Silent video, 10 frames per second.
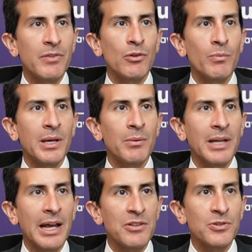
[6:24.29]
that it'll be able
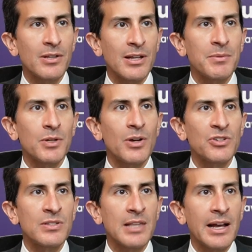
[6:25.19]
to answer the types of
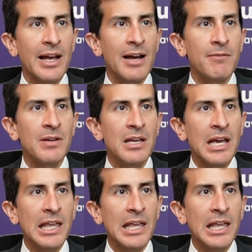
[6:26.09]
questions that I have,